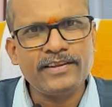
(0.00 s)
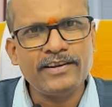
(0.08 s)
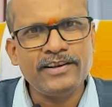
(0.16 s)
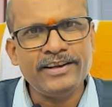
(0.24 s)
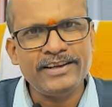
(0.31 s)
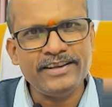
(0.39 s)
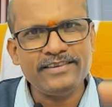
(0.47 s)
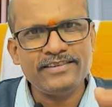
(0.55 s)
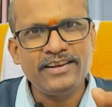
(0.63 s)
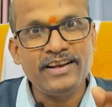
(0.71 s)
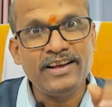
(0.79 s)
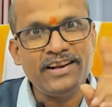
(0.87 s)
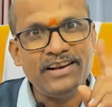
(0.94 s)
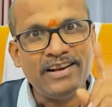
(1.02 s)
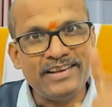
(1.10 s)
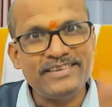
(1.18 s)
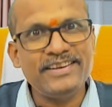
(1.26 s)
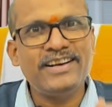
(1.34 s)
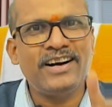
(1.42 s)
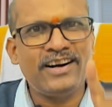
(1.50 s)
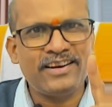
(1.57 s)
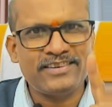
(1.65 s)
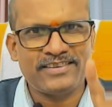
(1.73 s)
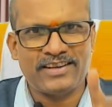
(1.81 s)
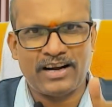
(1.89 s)
It is Lasika
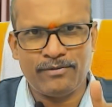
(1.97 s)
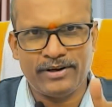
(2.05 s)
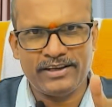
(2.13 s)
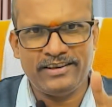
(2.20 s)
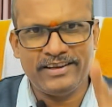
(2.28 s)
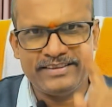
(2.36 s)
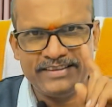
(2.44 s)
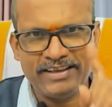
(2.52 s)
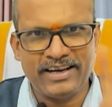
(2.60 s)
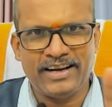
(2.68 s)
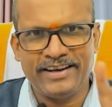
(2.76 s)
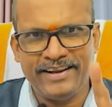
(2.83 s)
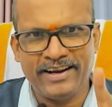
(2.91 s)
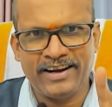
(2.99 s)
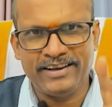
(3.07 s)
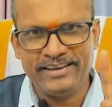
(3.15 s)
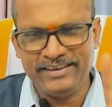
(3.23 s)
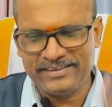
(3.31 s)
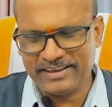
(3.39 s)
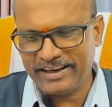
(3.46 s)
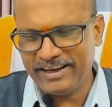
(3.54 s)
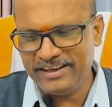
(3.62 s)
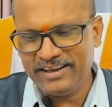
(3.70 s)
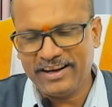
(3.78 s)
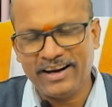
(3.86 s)
Srava. Lasika is
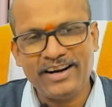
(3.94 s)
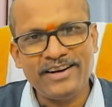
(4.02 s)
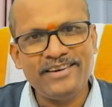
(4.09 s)
again a